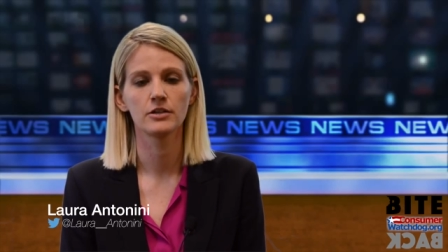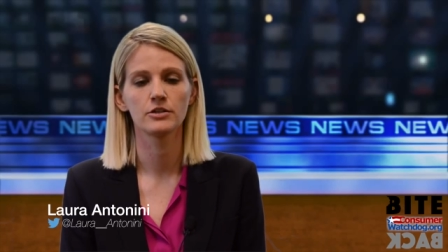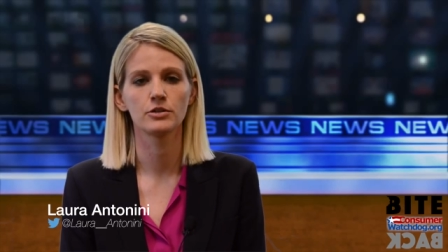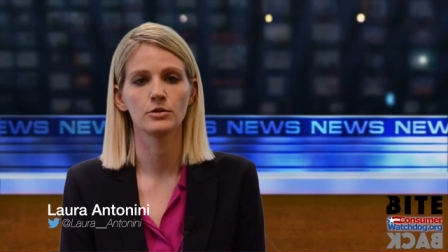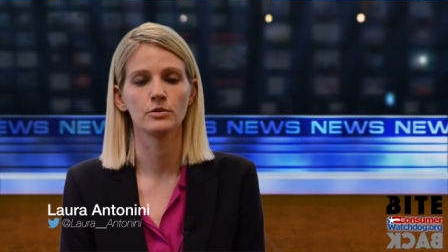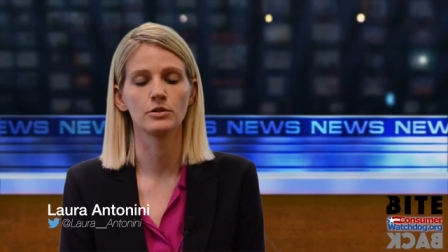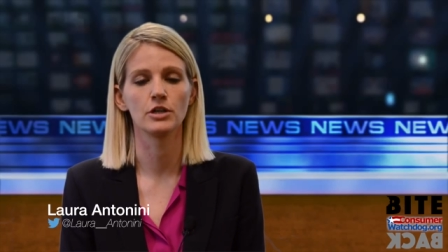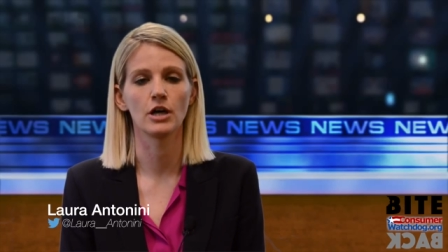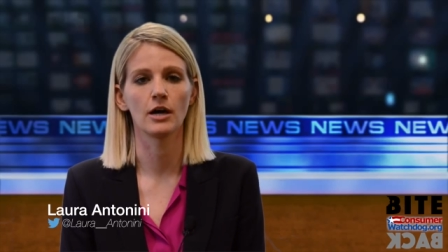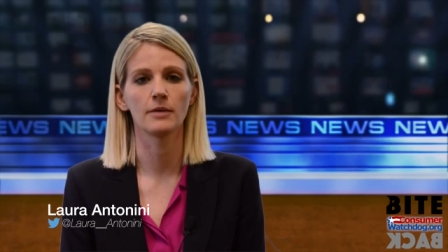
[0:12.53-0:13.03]

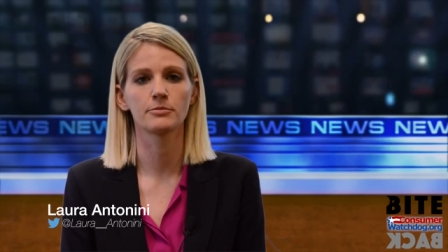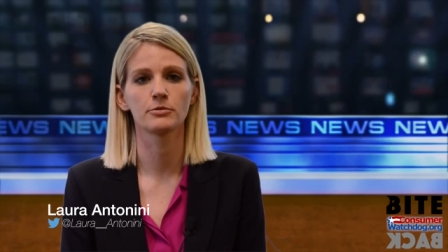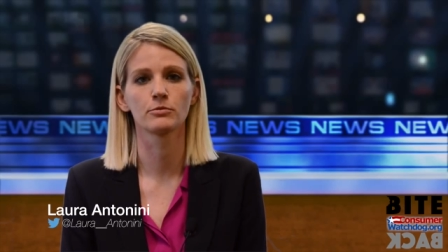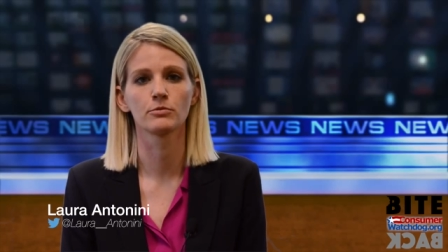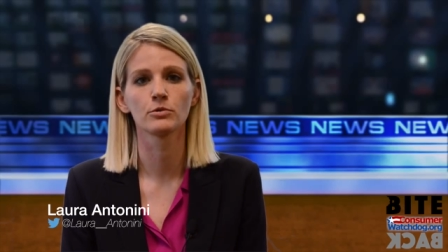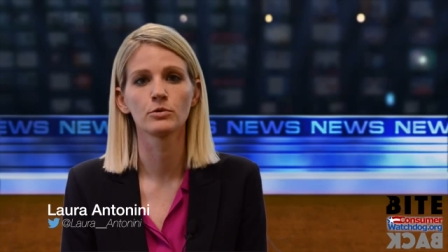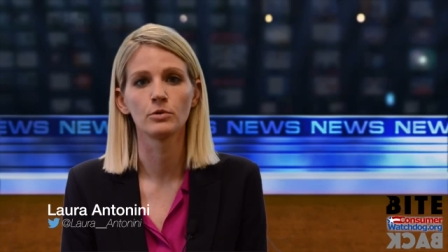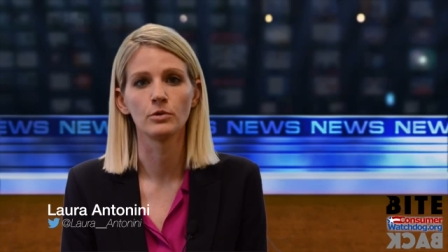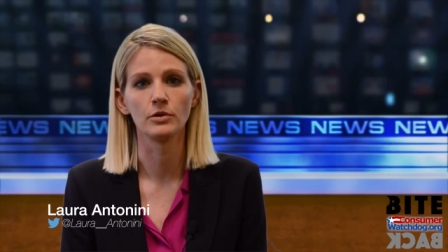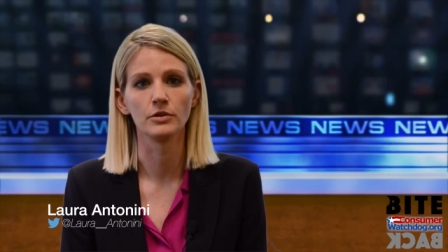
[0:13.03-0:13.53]
to adopt
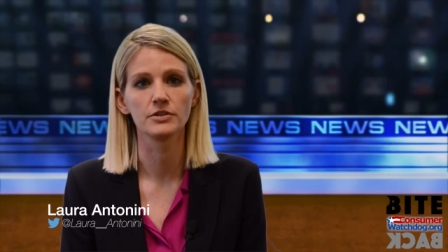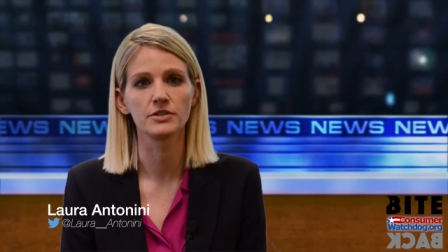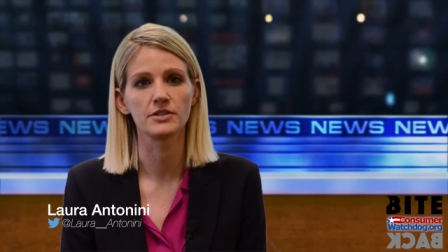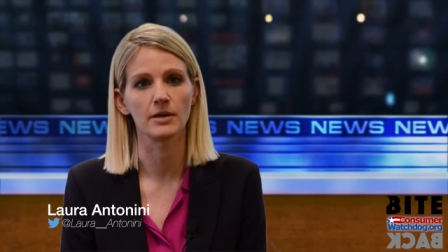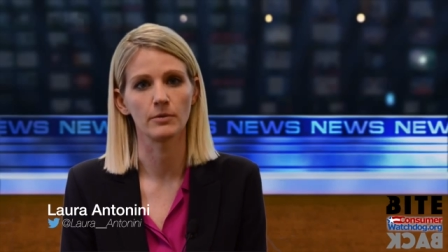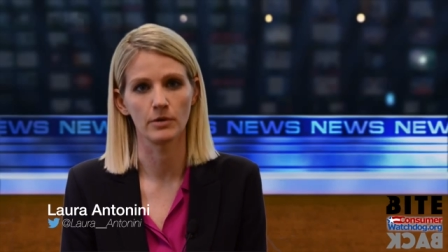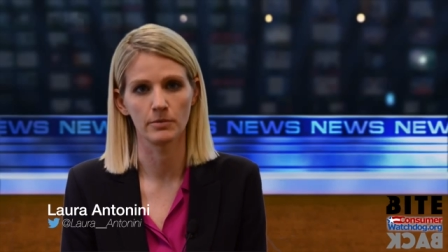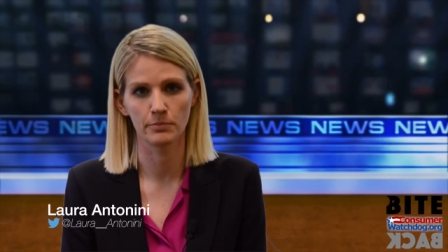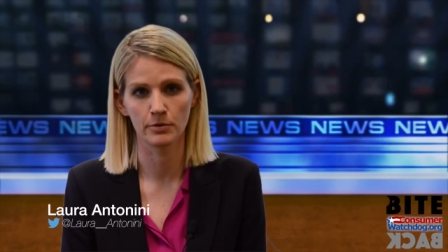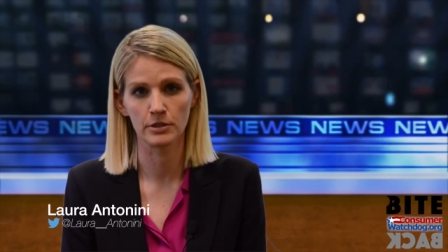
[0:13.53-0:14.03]
rules
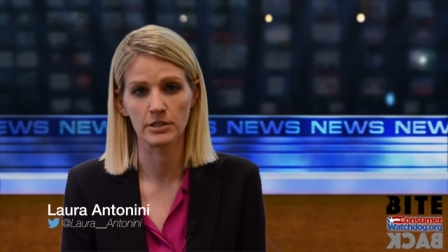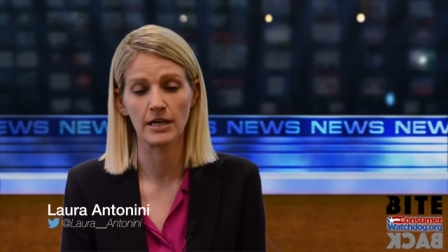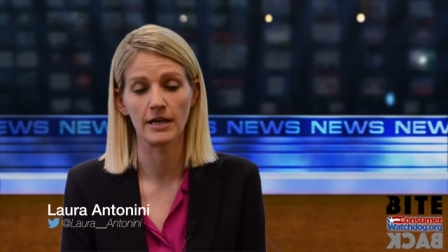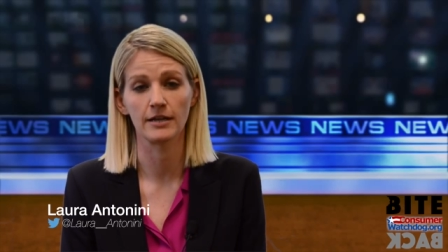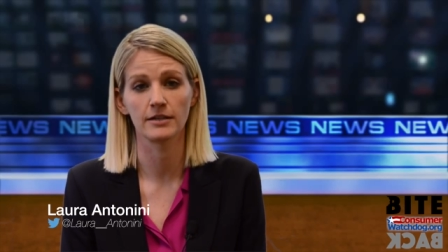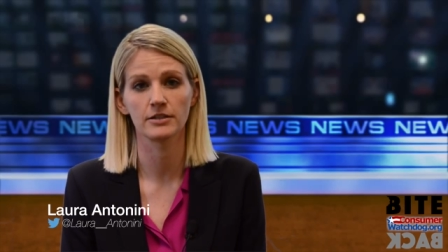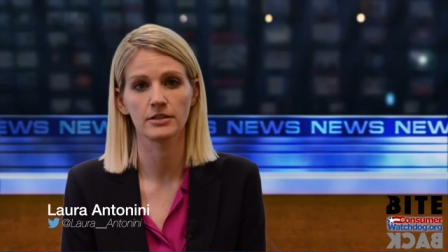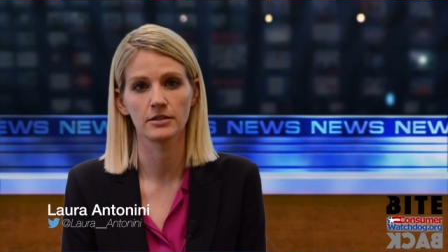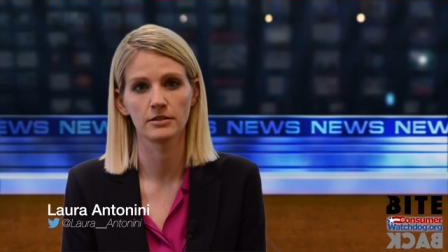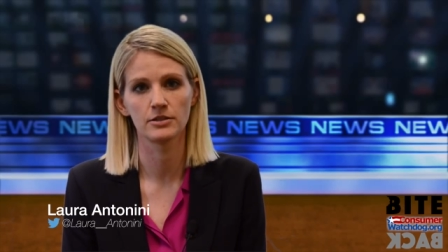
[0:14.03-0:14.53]
that would
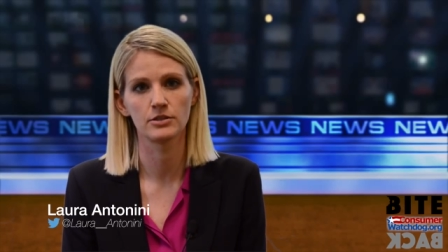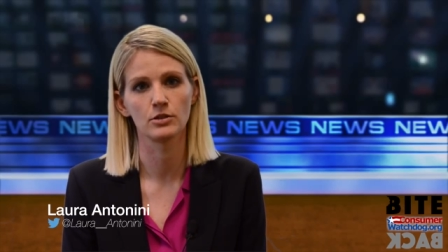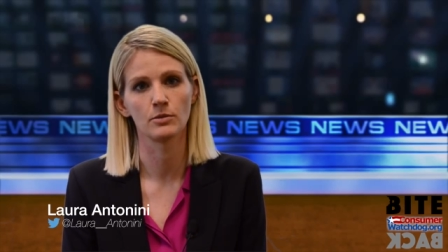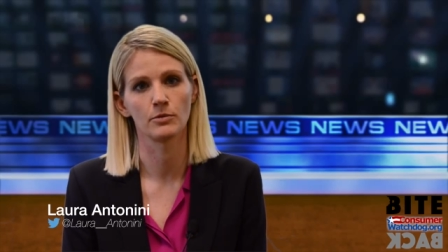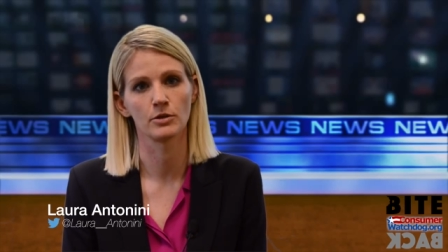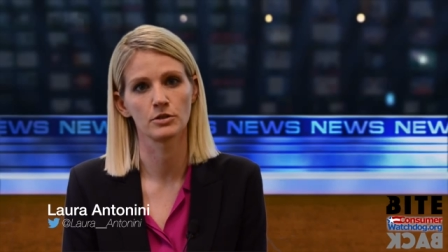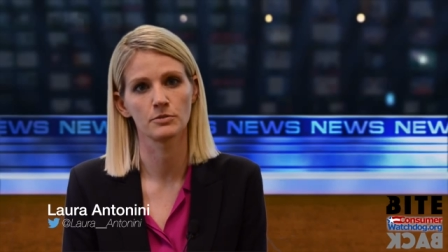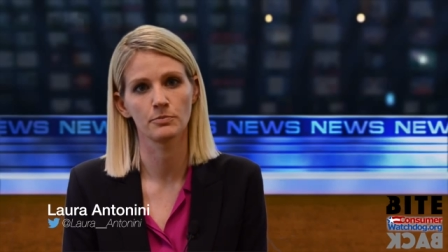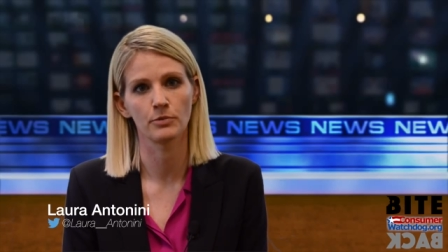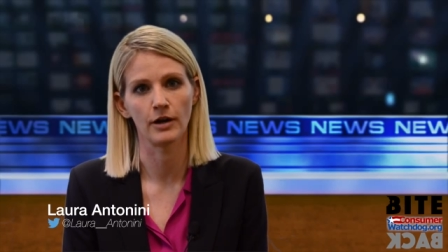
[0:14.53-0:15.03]
protect
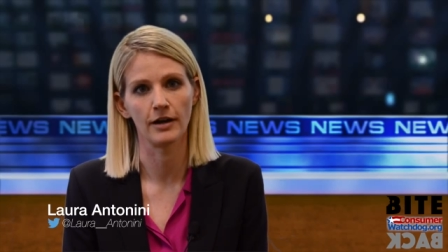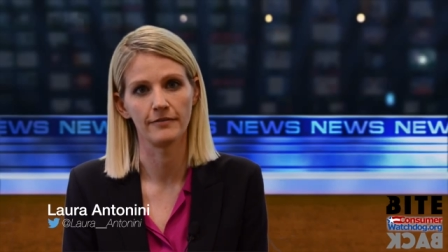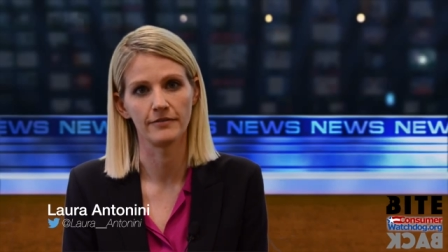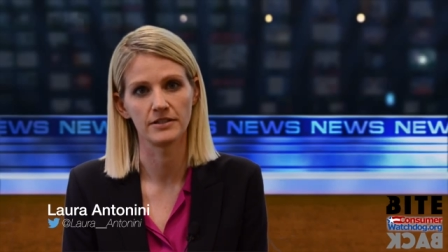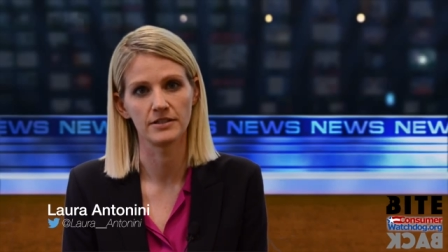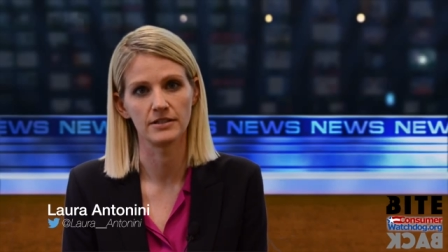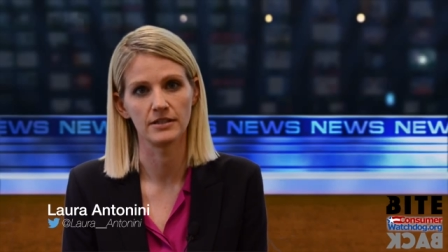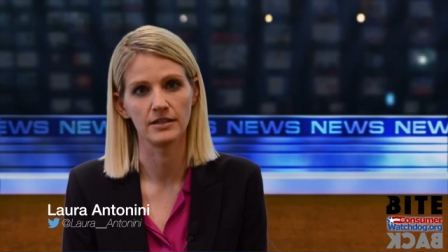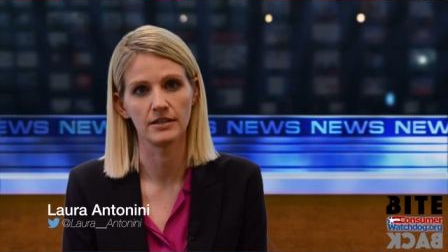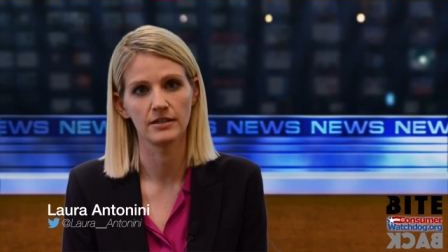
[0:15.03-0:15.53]
consumers'
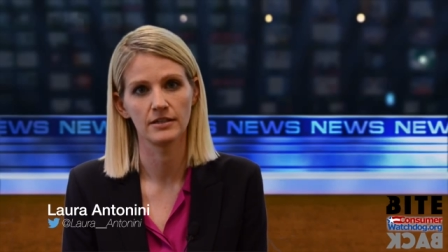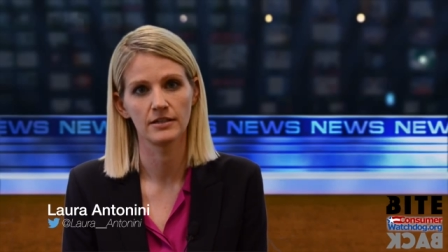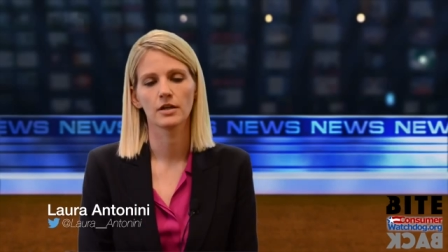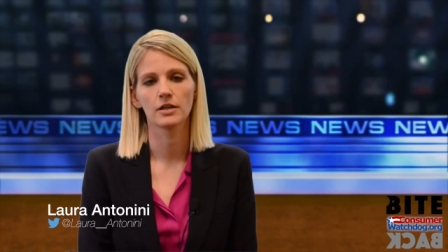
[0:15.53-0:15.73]
privacy.